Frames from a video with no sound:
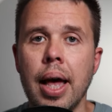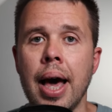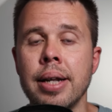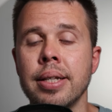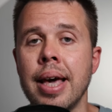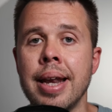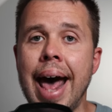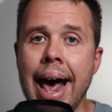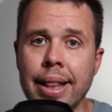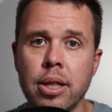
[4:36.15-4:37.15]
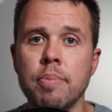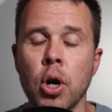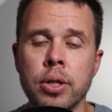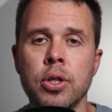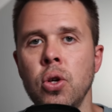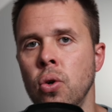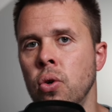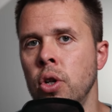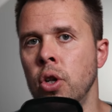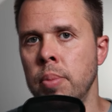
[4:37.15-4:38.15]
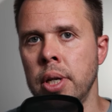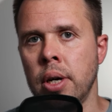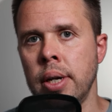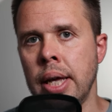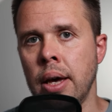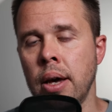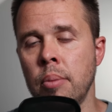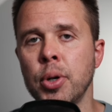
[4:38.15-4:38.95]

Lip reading: and then add them on to your Luminar Neo.